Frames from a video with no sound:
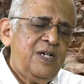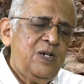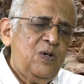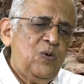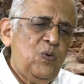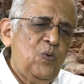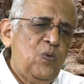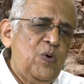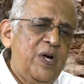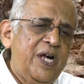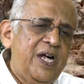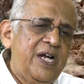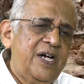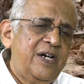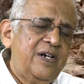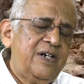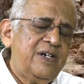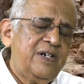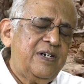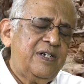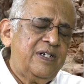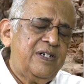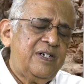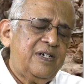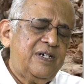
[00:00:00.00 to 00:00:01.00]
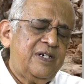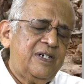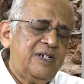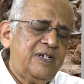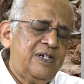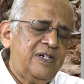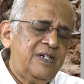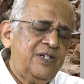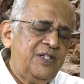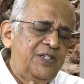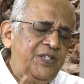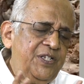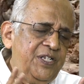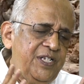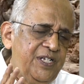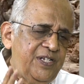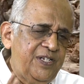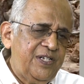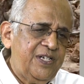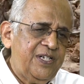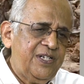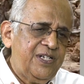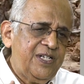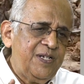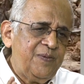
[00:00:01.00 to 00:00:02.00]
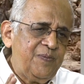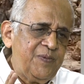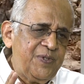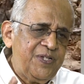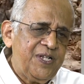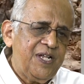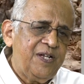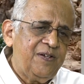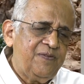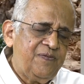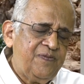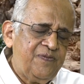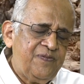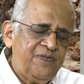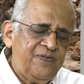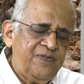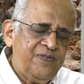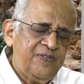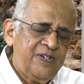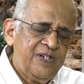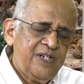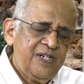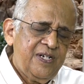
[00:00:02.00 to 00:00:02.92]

where Jesus himself